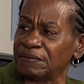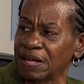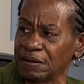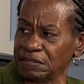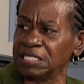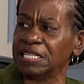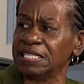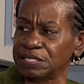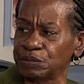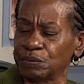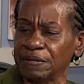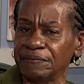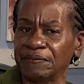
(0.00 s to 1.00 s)
at least
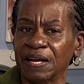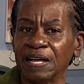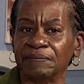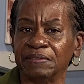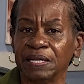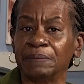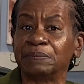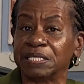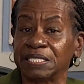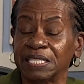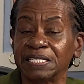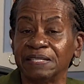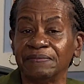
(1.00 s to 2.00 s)
25 and up to
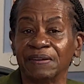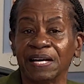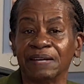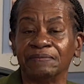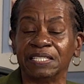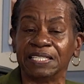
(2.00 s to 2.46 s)
65.